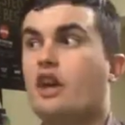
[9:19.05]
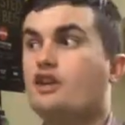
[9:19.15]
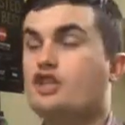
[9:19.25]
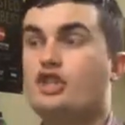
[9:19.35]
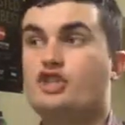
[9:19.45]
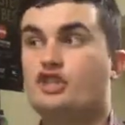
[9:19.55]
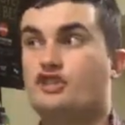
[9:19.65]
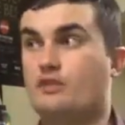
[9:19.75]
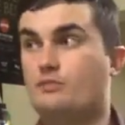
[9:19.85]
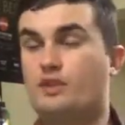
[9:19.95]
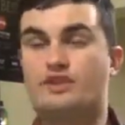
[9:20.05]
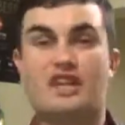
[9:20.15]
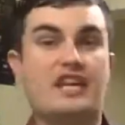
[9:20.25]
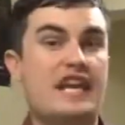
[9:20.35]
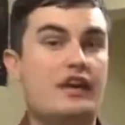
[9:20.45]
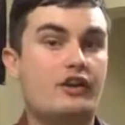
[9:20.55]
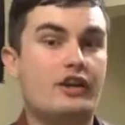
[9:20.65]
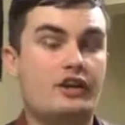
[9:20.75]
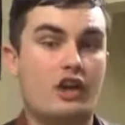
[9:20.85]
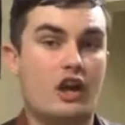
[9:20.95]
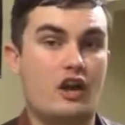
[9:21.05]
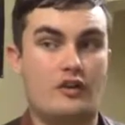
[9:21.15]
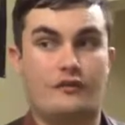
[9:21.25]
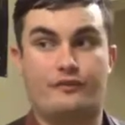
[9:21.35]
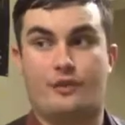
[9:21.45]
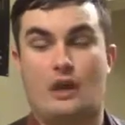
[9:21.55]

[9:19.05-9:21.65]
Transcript: she just was a carrier of